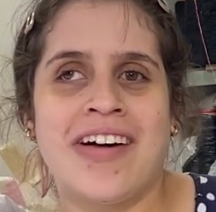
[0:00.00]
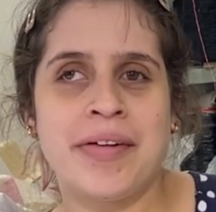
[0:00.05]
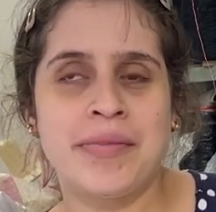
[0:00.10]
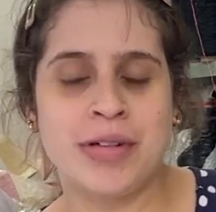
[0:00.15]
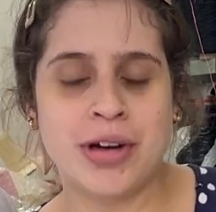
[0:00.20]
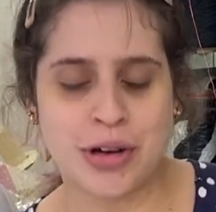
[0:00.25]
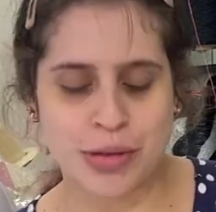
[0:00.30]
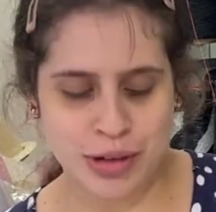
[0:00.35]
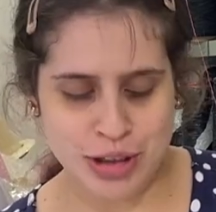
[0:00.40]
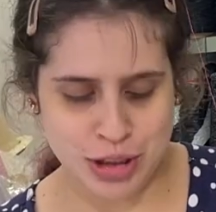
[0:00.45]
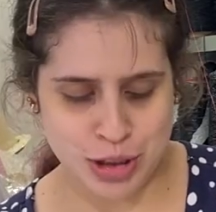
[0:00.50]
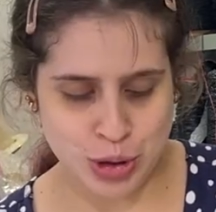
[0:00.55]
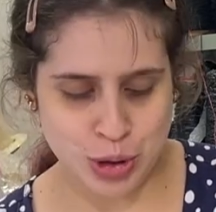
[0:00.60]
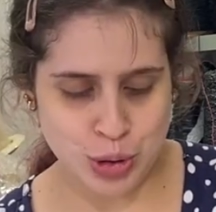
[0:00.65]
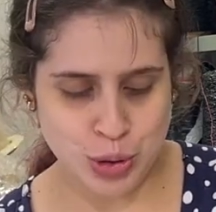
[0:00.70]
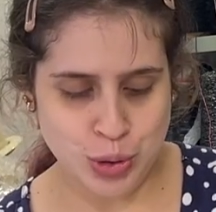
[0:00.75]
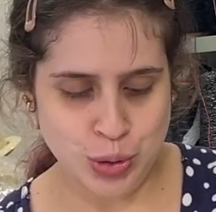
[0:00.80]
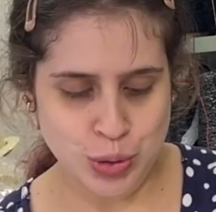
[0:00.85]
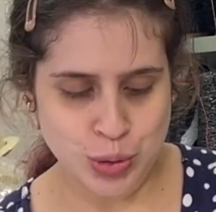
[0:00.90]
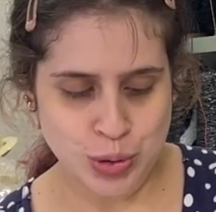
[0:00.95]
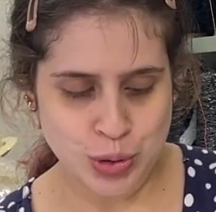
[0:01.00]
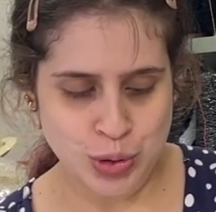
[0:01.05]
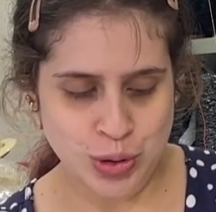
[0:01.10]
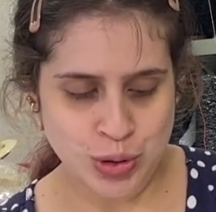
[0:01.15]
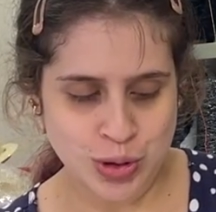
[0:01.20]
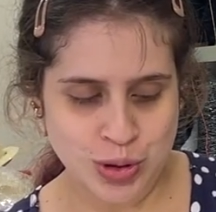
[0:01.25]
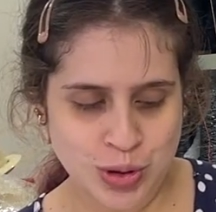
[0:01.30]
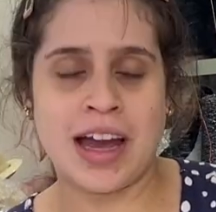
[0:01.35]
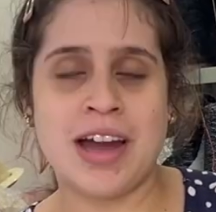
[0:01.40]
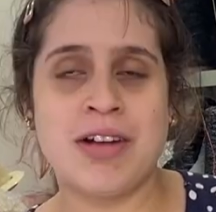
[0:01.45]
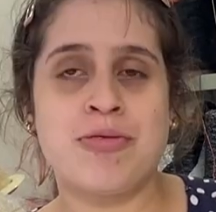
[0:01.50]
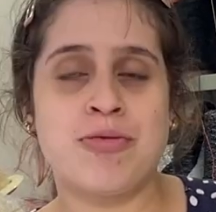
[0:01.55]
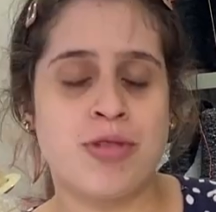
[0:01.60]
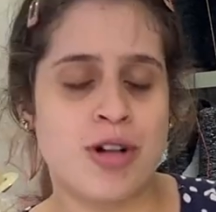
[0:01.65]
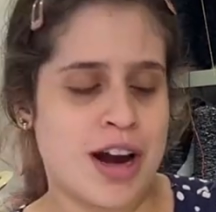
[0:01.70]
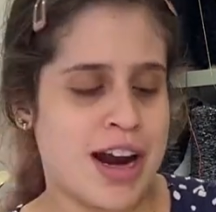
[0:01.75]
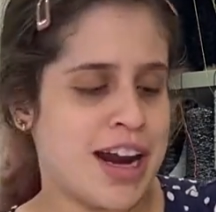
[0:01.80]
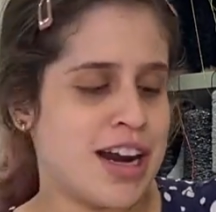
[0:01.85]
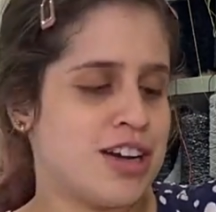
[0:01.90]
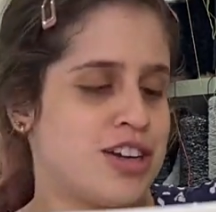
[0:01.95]
I'm going to
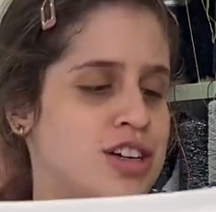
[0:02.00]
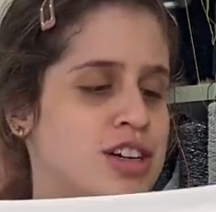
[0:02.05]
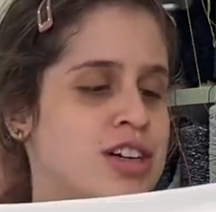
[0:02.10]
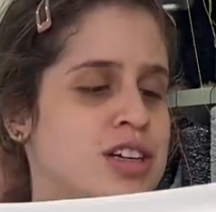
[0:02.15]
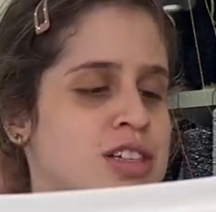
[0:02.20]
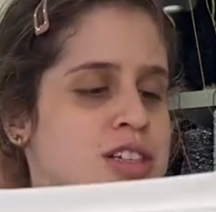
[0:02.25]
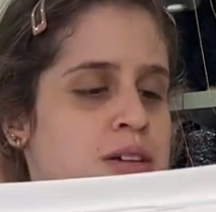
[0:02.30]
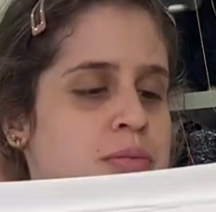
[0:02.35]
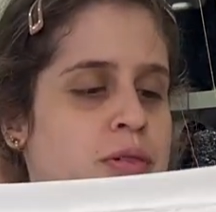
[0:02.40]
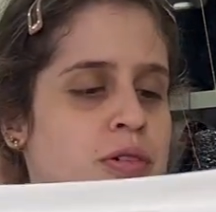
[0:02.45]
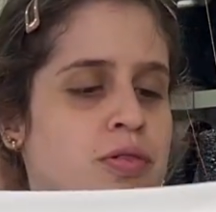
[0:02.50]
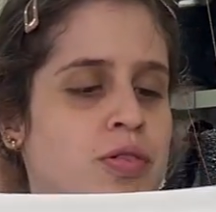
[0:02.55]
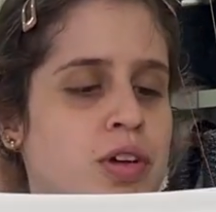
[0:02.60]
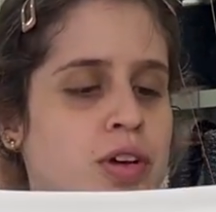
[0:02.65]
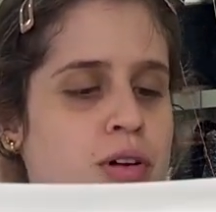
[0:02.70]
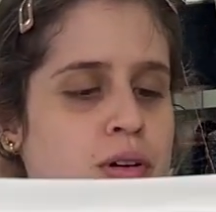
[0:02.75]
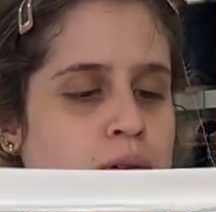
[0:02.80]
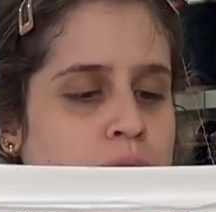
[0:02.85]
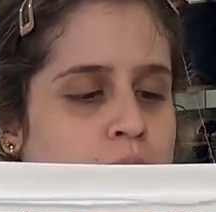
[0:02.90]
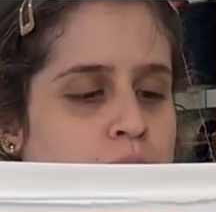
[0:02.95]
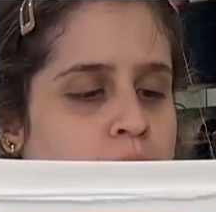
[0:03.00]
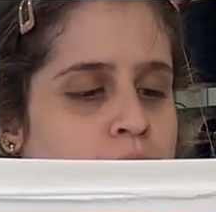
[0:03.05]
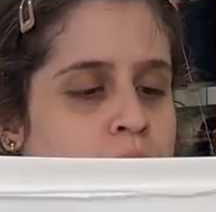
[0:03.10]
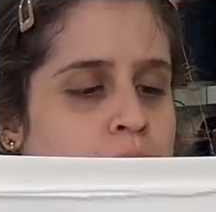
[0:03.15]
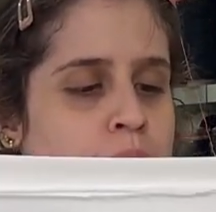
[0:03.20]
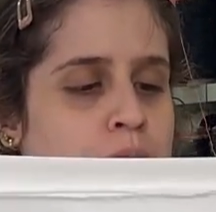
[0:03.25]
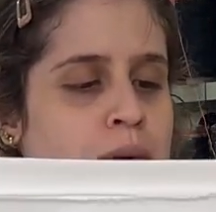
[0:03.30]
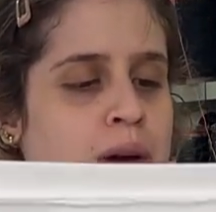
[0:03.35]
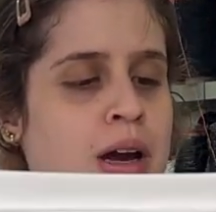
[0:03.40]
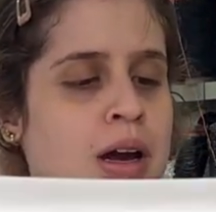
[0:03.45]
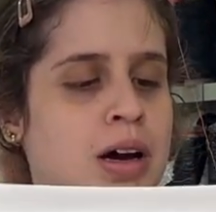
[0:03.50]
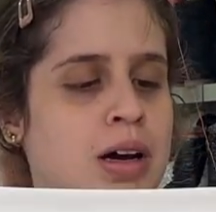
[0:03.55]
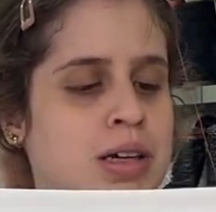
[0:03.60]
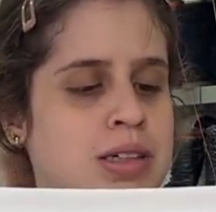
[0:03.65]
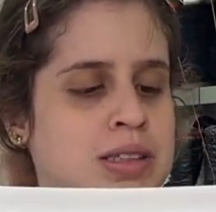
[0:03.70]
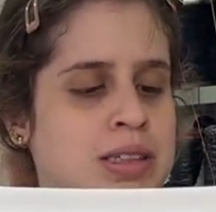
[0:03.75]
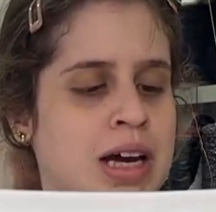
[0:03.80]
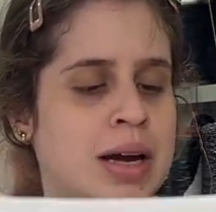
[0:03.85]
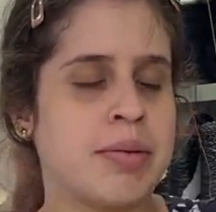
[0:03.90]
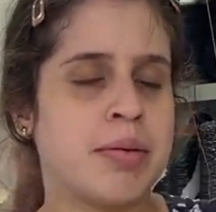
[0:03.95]
enrage some of you
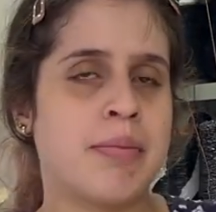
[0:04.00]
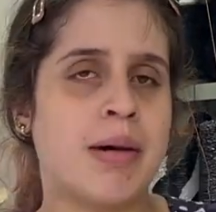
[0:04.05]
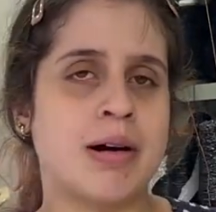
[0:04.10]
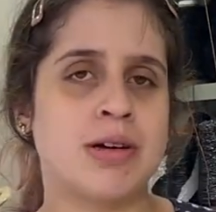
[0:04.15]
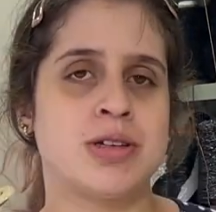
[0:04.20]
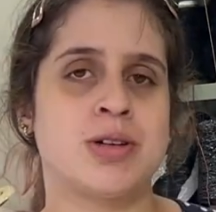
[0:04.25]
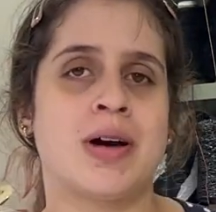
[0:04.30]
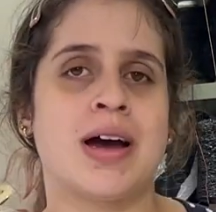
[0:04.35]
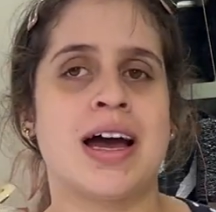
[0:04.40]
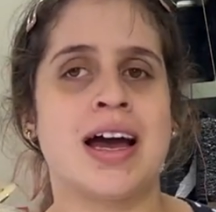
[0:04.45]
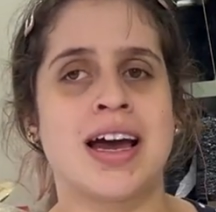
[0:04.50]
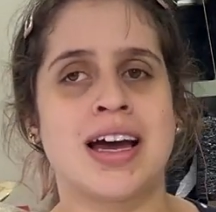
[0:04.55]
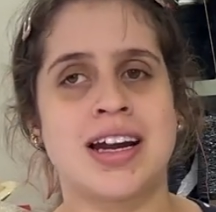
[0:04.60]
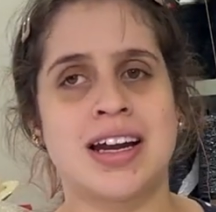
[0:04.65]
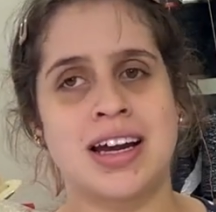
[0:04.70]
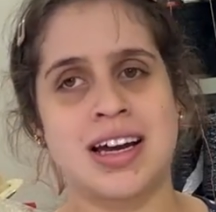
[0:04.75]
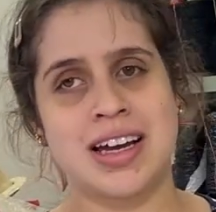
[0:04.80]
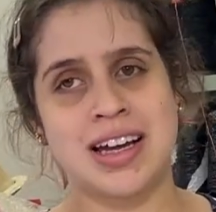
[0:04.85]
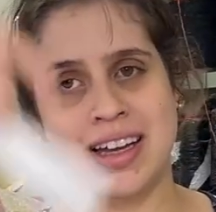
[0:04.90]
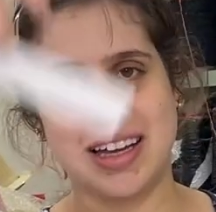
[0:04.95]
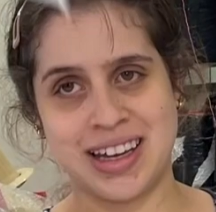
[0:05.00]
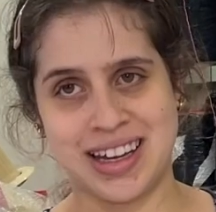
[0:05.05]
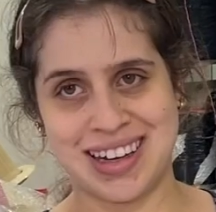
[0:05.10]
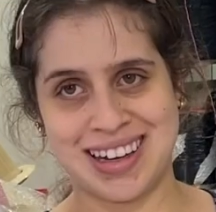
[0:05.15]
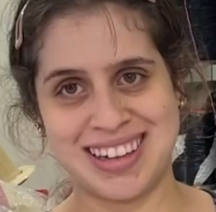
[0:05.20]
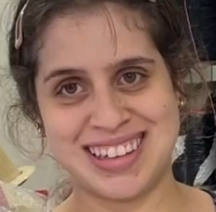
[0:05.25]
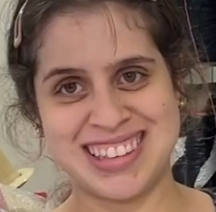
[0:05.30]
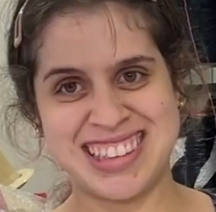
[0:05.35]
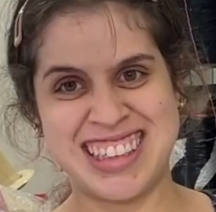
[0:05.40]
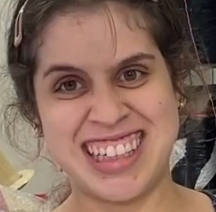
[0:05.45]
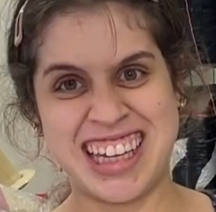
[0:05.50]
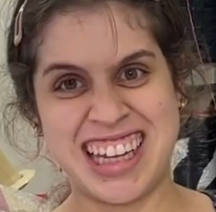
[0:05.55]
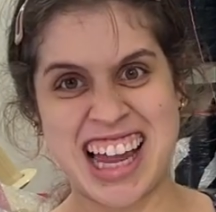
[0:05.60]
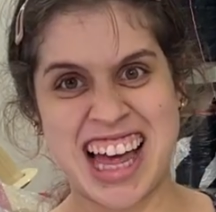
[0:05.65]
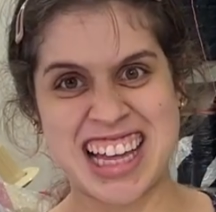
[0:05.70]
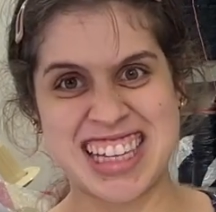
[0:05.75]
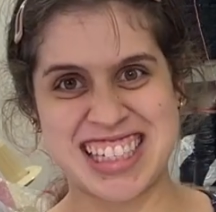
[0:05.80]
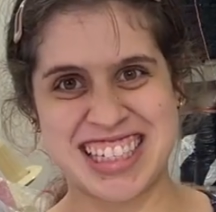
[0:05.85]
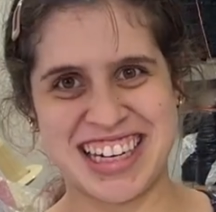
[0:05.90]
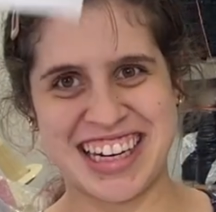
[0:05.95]
because I'm about to add the
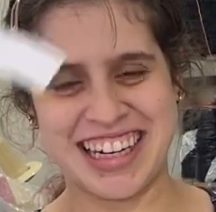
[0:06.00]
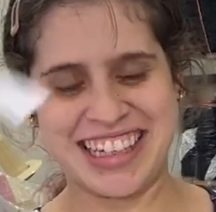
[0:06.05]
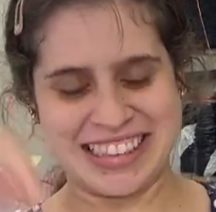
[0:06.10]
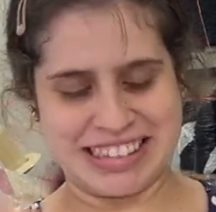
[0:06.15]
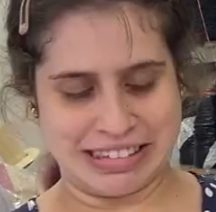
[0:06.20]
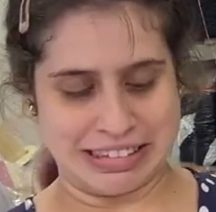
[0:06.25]
elastic.